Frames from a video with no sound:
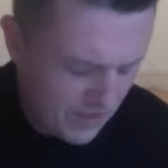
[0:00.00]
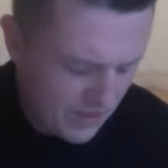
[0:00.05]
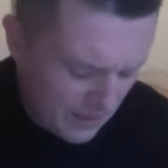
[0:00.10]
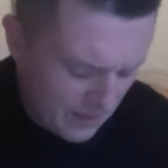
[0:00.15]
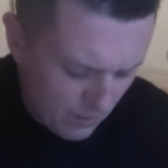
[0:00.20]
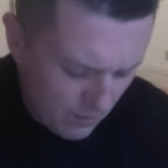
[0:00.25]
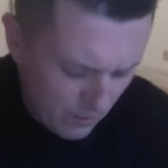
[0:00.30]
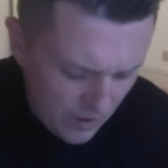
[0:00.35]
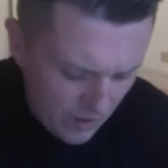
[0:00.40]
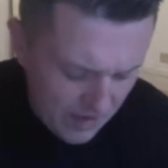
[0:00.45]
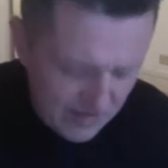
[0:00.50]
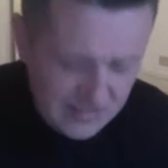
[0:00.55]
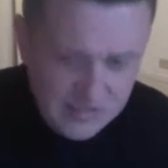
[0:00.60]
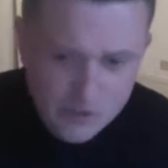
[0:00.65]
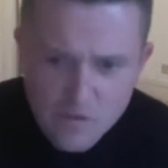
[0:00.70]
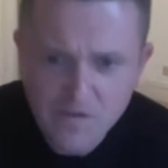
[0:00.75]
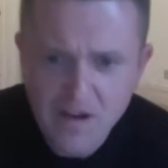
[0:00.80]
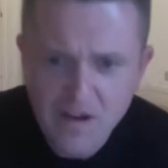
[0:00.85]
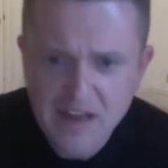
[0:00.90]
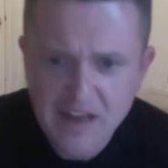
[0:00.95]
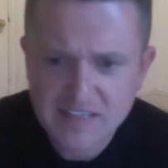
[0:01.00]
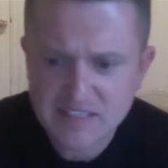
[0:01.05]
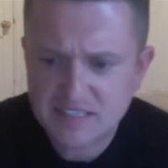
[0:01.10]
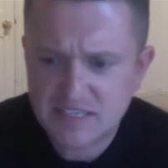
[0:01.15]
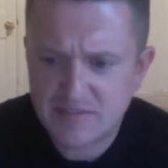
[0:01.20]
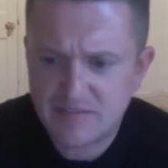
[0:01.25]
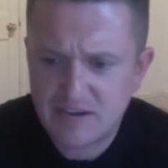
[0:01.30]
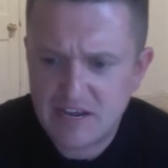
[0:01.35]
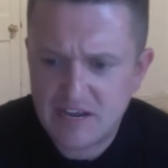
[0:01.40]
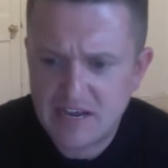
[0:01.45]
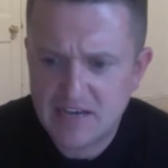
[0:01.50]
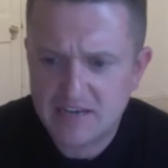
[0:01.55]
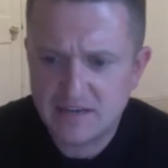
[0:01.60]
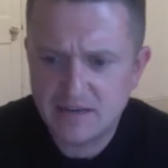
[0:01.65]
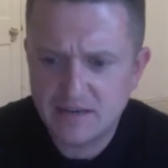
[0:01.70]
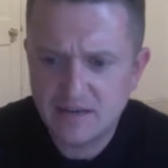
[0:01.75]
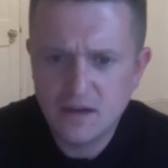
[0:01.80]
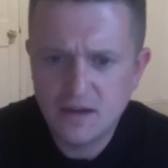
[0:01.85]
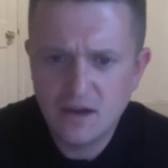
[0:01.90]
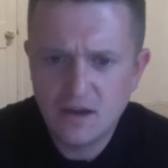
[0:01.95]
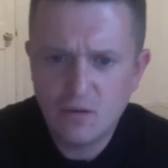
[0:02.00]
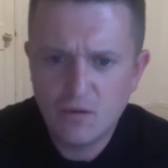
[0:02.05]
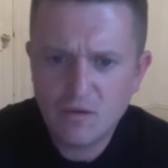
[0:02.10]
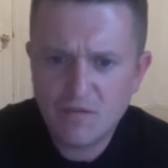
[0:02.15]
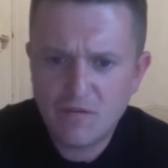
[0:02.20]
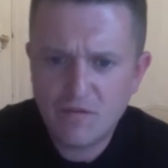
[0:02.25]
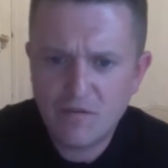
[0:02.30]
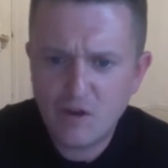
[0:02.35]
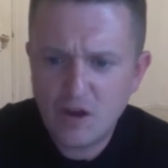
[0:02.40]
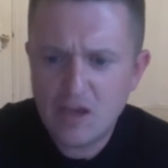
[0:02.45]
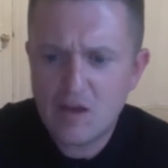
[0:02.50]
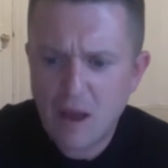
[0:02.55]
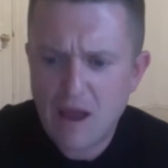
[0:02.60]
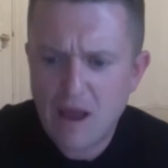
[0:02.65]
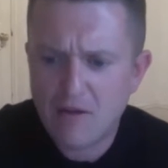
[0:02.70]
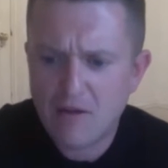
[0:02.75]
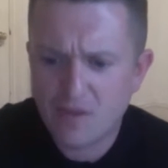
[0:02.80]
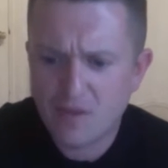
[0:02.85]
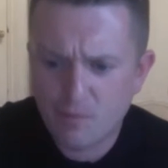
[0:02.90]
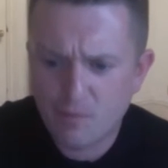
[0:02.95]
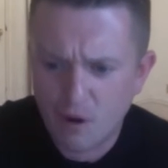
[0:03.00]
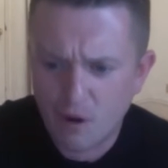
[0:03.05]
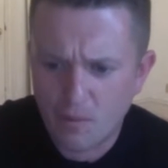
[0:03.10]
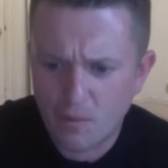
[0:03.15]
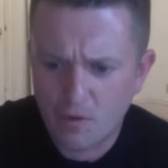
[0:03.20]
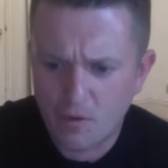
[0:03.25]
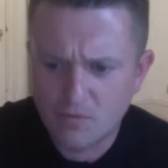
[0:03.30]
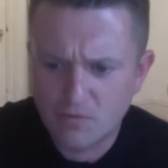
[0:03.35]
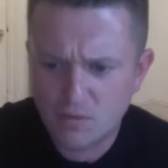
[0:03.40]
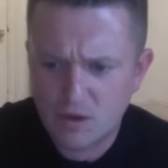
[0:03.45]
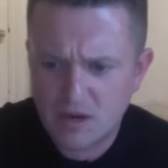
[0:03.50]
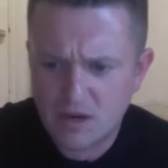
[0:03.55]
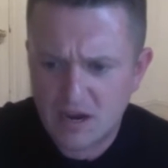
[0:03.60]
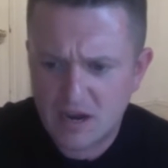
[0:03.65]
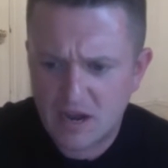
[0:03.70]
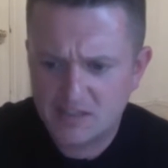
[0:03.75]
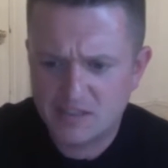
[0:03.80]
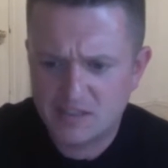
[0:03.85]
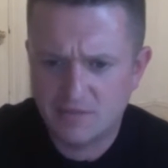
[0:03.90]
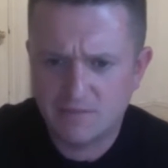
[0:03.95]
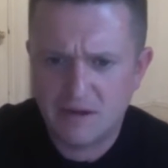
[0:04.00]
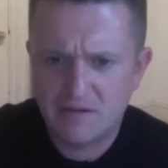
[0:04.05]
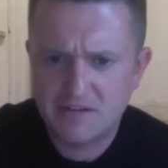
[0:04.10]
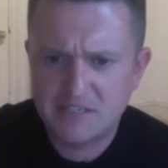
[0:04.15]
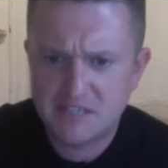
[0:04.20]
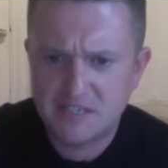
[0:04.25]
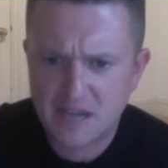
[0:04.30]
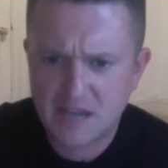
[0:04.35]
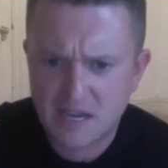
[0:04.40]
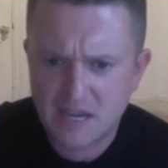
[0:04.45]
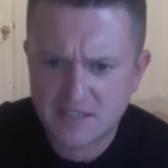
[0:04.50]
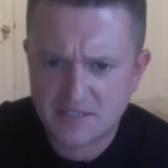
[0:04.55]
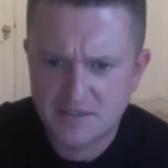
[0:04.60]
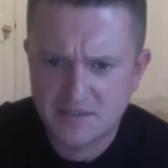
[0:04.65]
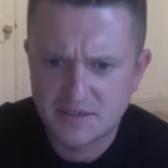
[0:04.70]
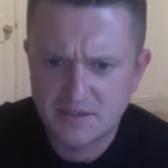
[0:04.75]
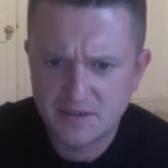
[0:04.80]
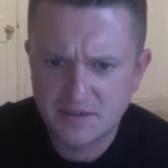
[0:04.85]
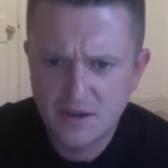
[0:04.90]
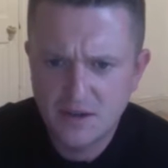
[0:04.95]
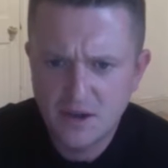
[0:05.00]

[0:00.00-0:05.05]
It's 2017. We're fully aware of the problems when a cousin marries a cousin.